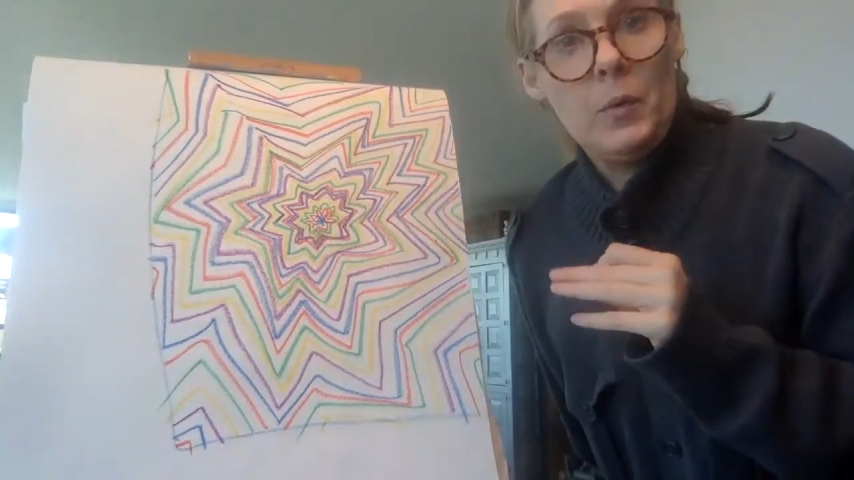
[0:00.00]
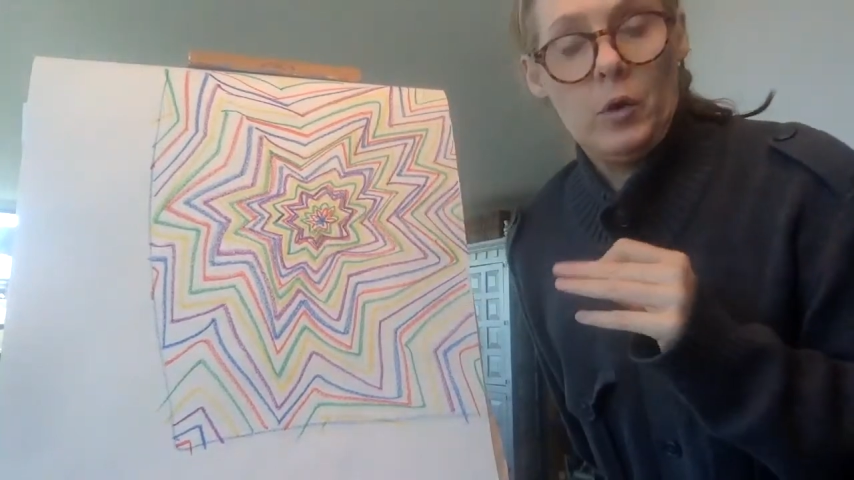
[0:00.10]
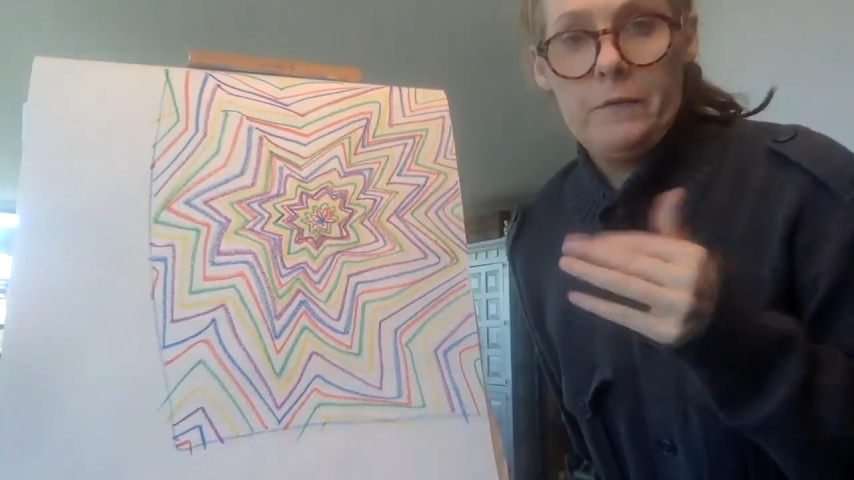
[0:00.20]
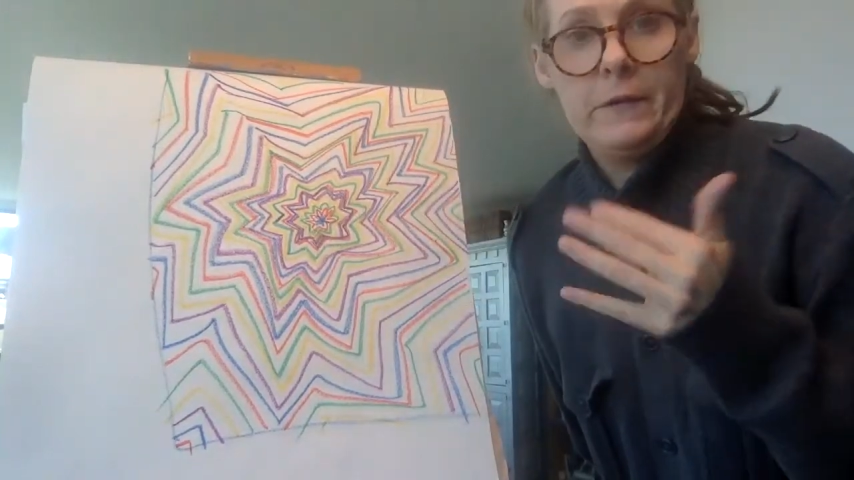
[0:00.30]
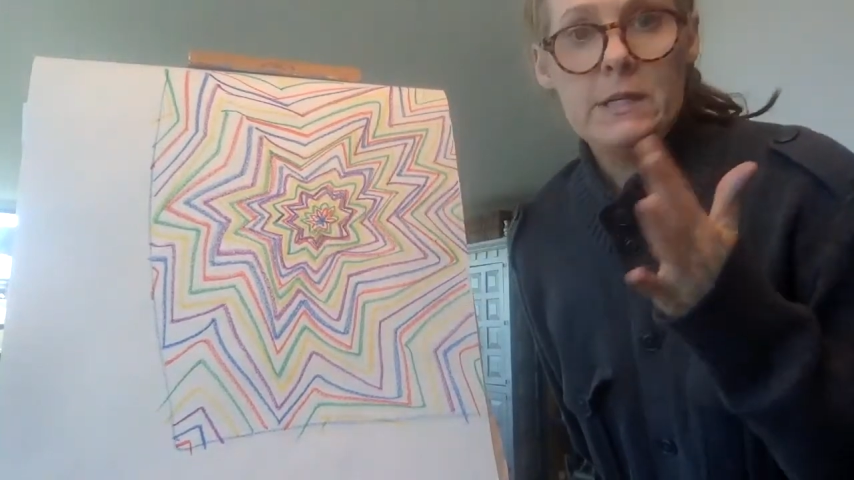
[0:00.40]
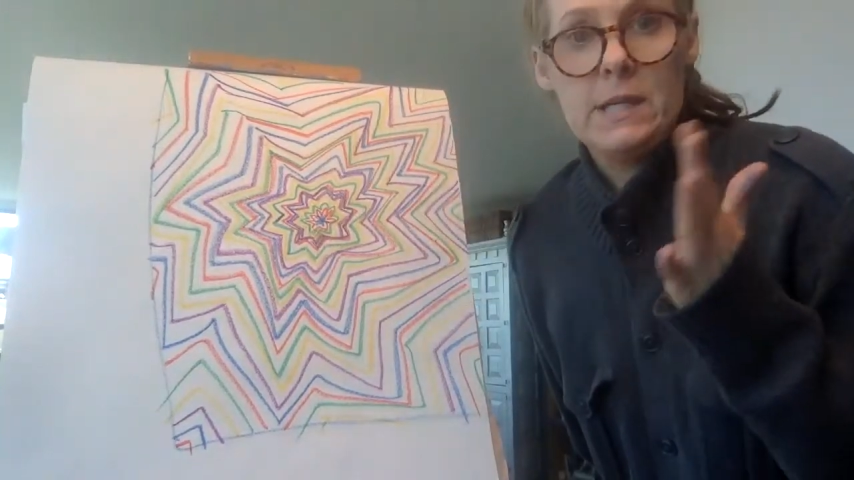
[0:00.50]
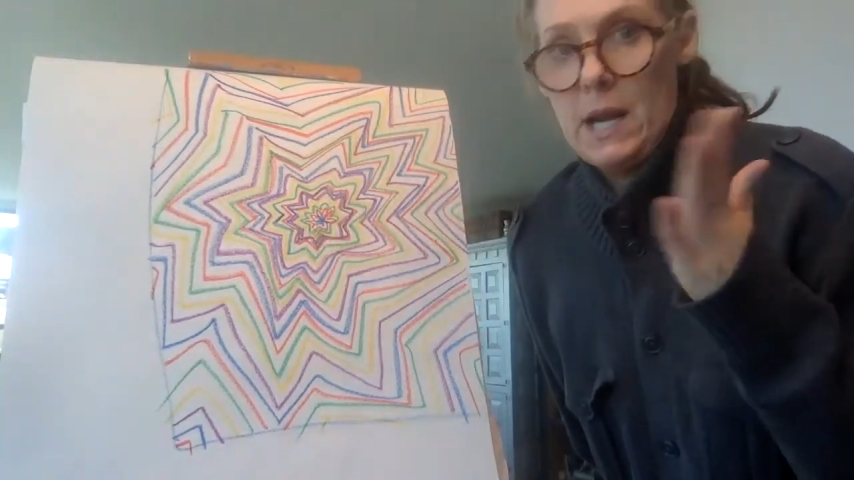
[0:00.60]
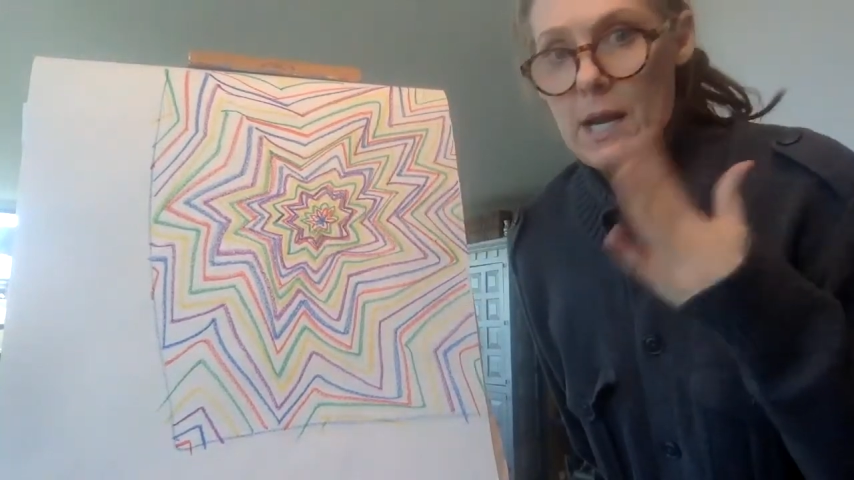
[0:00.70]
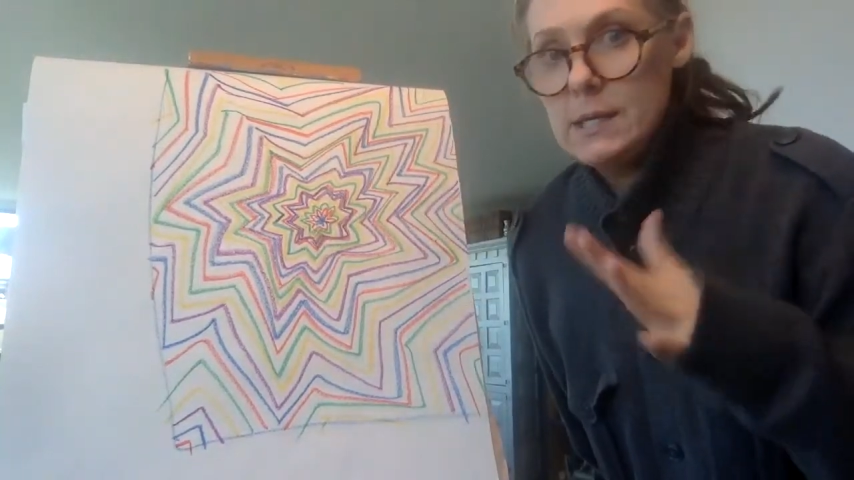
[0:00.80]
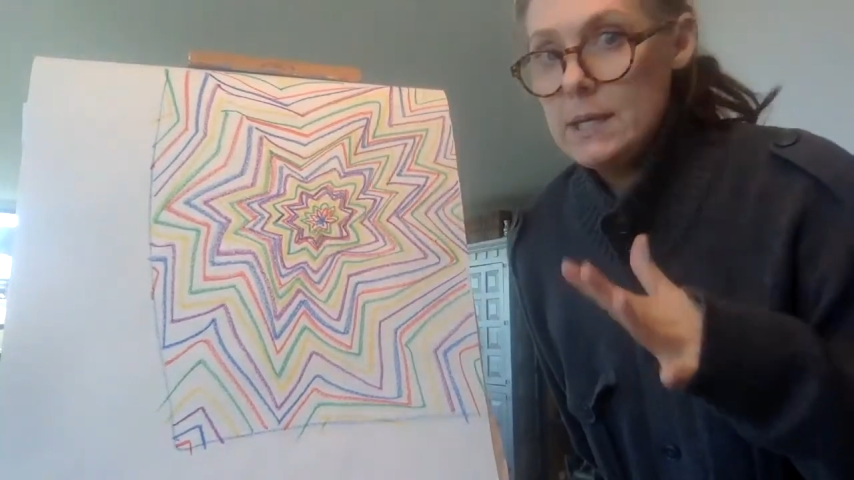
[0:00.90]
perfect and
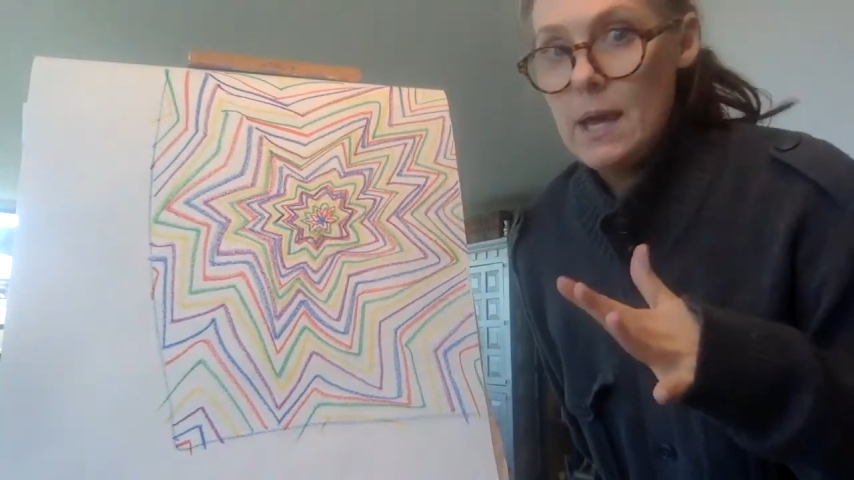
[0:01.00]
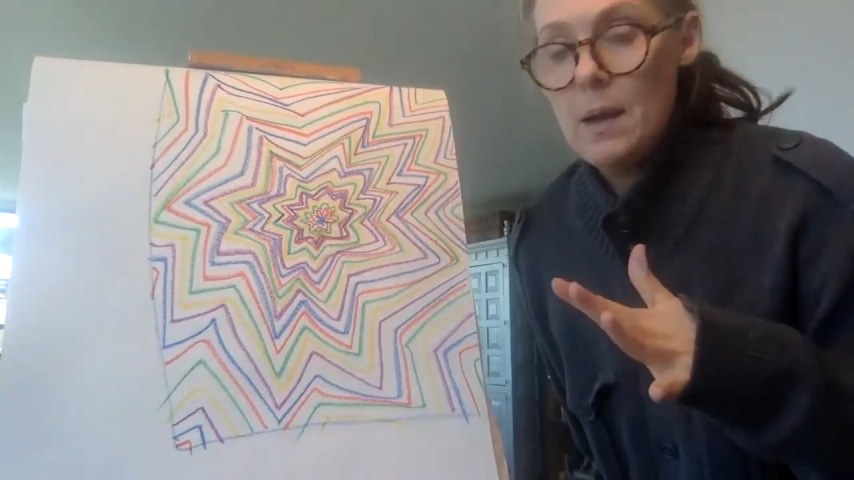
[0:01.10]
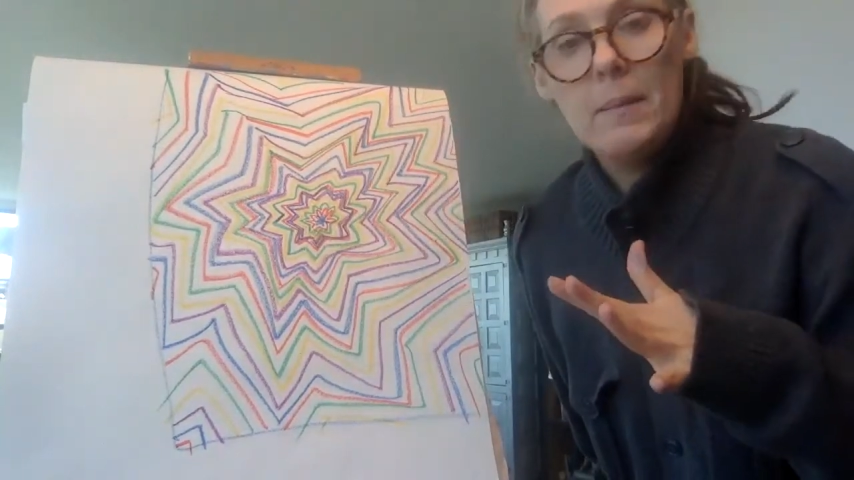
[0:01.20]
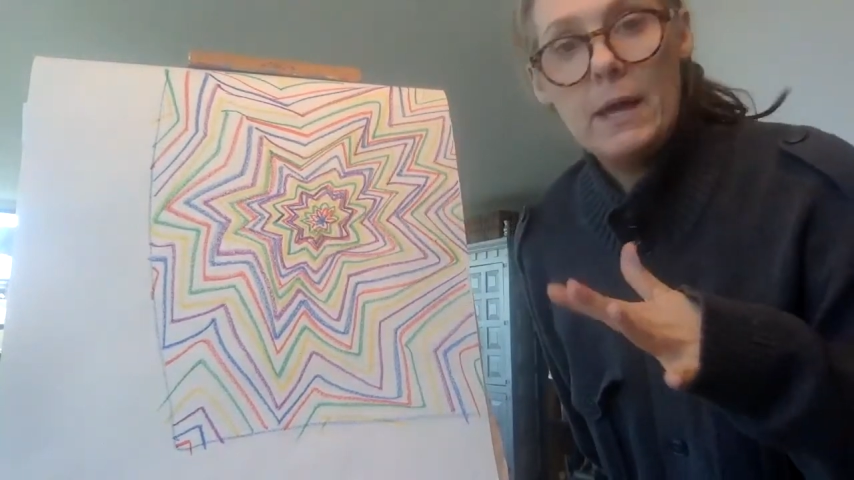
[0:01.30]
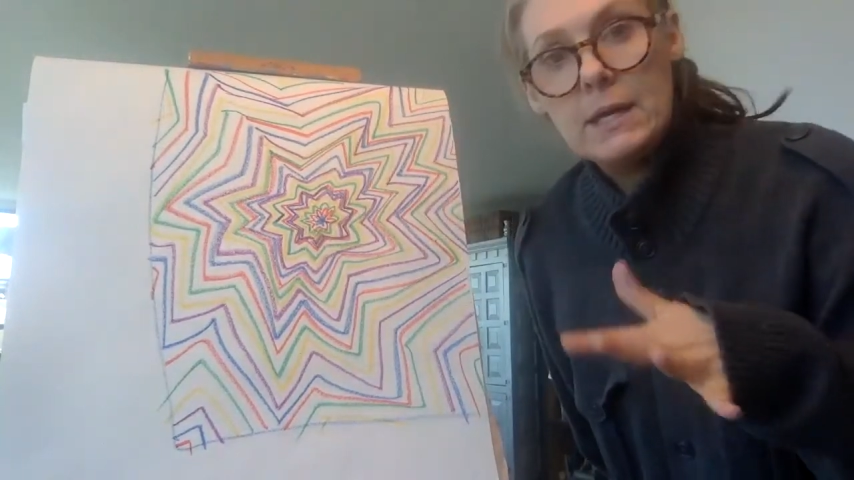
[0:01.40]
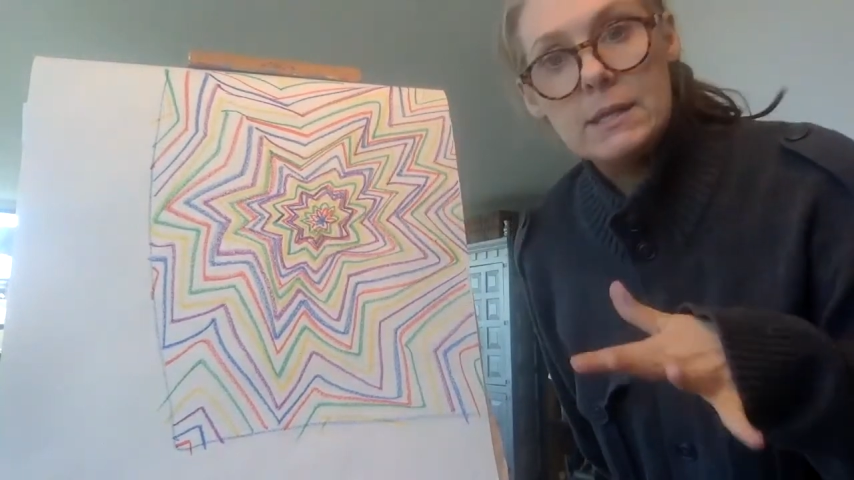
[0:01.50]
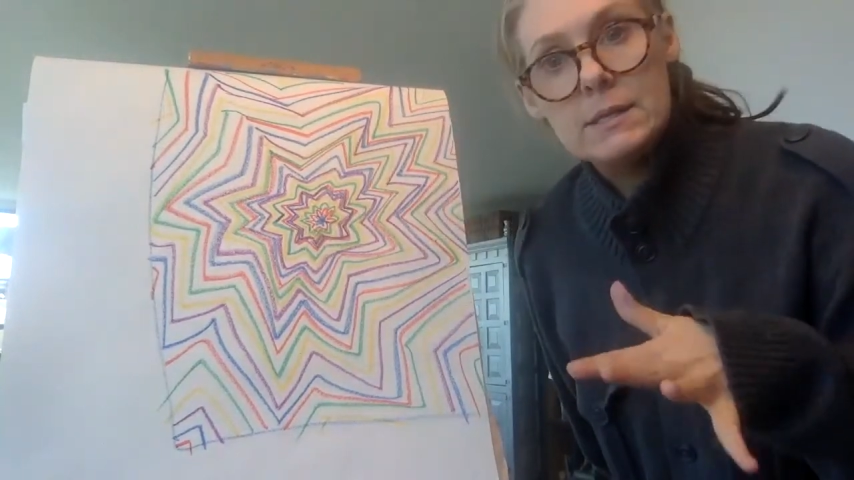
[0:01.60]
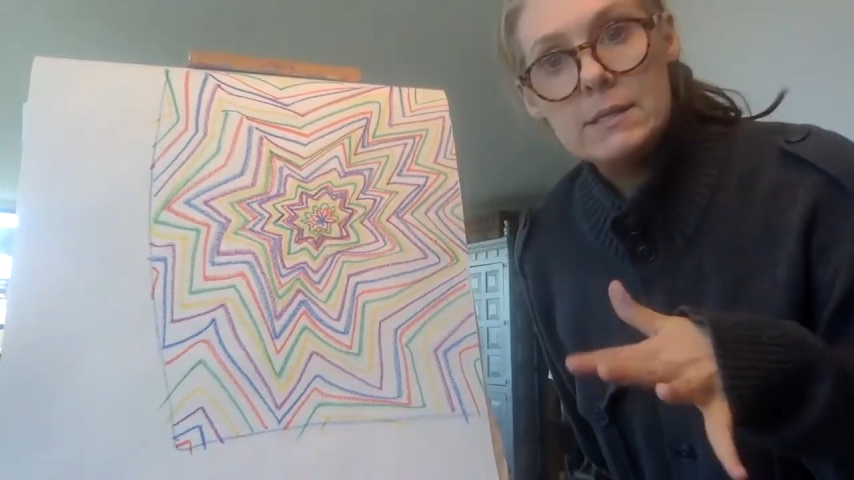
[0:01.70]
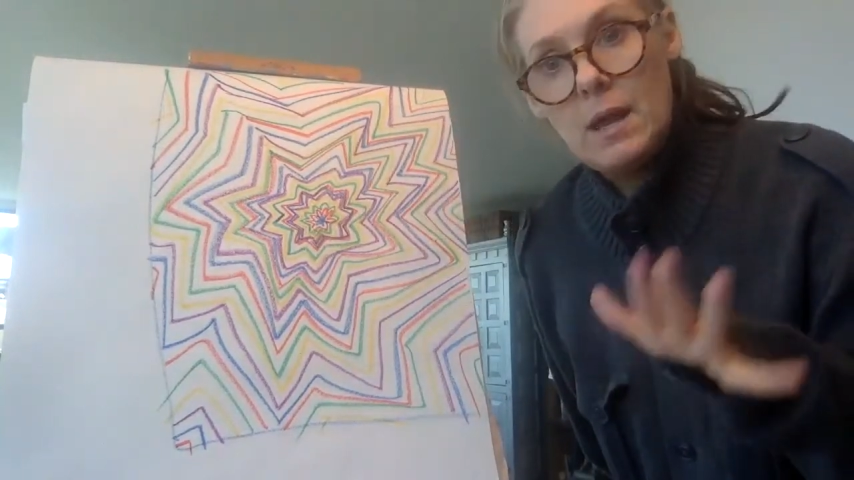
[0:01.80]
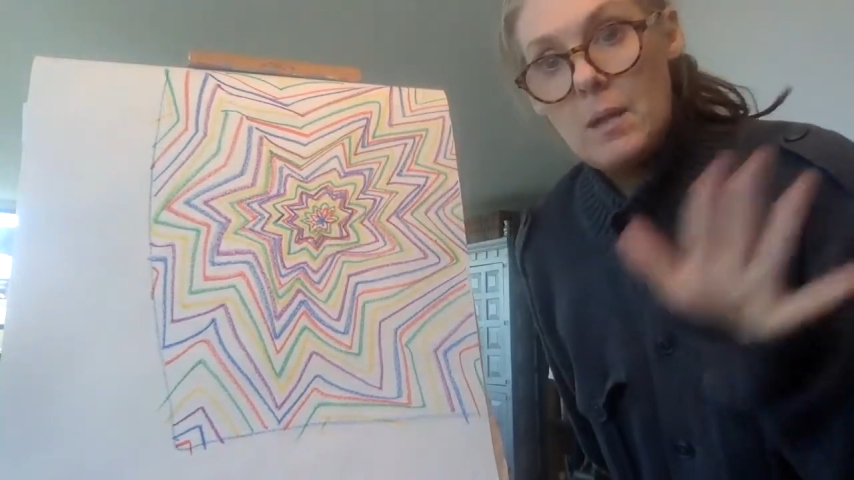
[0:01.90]
I can't make it the
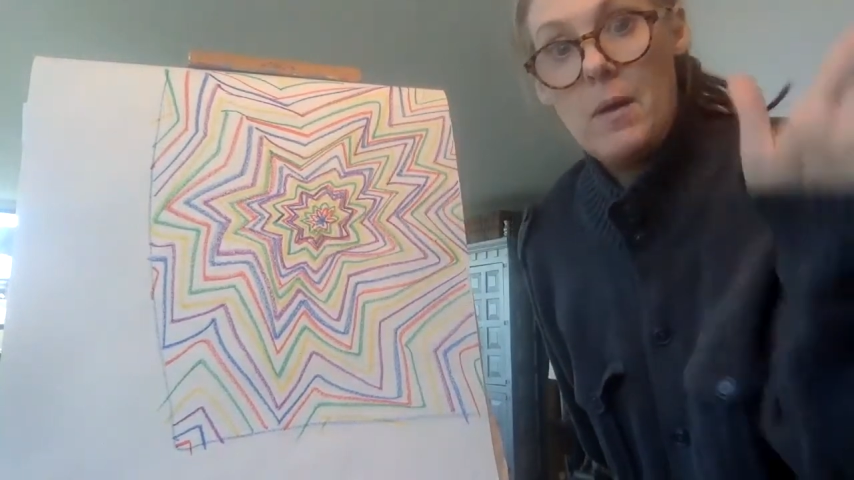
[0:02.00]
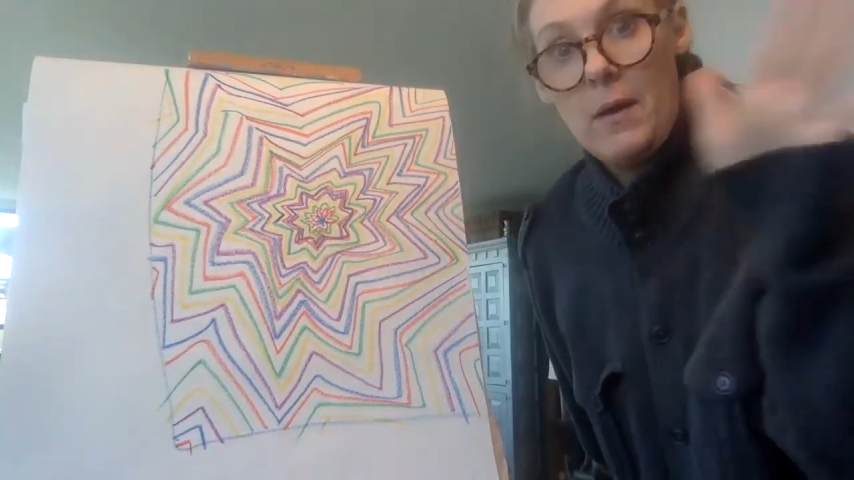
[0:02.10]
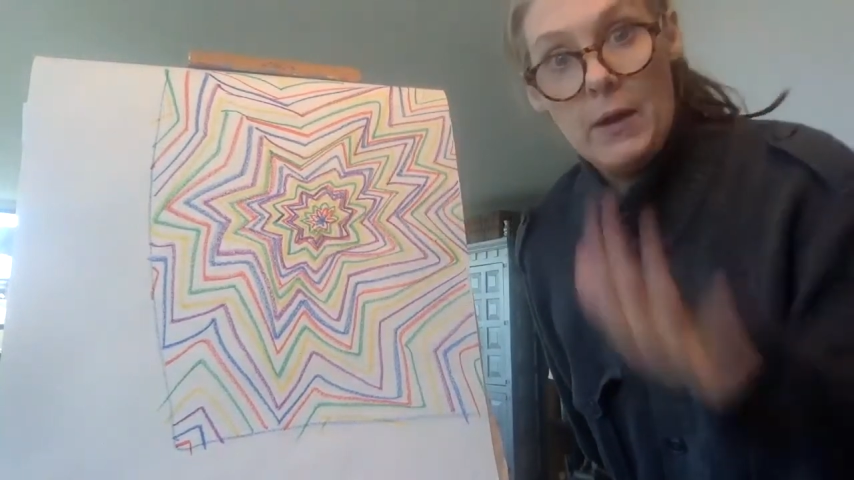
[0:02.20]
same